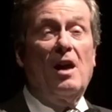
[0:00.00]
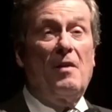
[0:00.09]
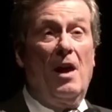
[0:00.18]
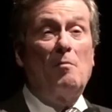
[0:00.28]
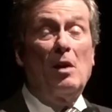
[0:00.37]

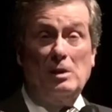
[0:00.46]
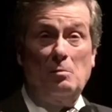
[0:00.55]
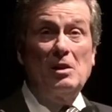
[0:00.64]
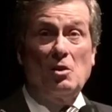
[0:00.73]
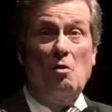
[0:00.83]
And that
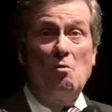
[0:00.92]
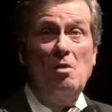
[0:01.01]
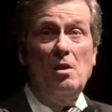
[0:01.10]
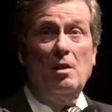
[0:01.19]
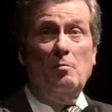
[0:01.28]
must be
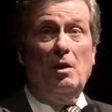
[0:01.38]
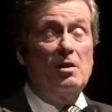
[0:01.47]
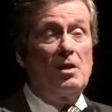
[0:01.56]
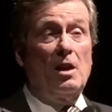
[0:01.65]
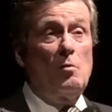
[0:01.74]
so,
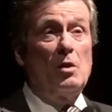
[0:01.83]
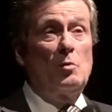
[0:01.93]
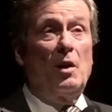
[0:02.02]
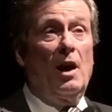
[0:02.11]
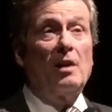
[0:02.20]
because
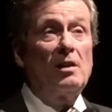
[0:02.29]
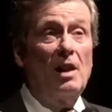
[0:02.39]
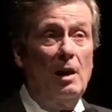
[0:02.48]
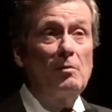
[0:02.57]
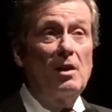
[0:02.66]
otherwise we can't
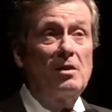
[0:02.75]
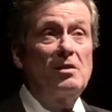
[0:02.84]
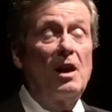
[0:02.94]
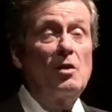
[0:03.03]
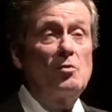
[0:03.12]
claim that
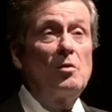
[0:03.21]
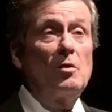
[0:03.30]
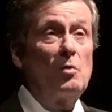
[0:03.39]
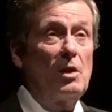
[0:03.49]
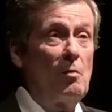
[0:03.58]
it's an industry
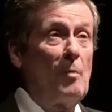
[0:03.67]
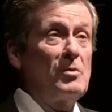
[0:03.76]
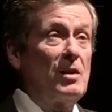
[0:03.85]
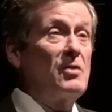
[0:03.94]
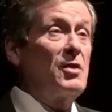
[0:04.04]
that really
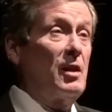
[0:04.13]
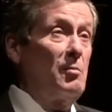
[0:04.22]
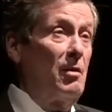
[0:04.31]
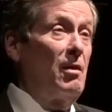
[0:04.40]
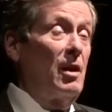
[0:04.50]
represents the
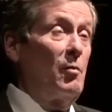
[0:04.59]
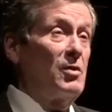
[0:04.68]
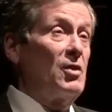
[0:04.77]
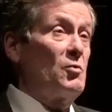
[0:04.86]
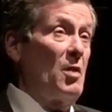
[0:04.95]
community in
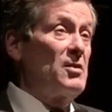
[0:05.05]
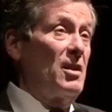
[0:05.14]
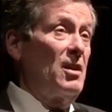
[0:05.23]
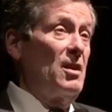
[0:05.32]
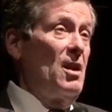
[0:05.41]
which it's
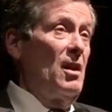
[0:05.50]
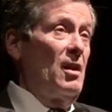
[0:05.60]
resident.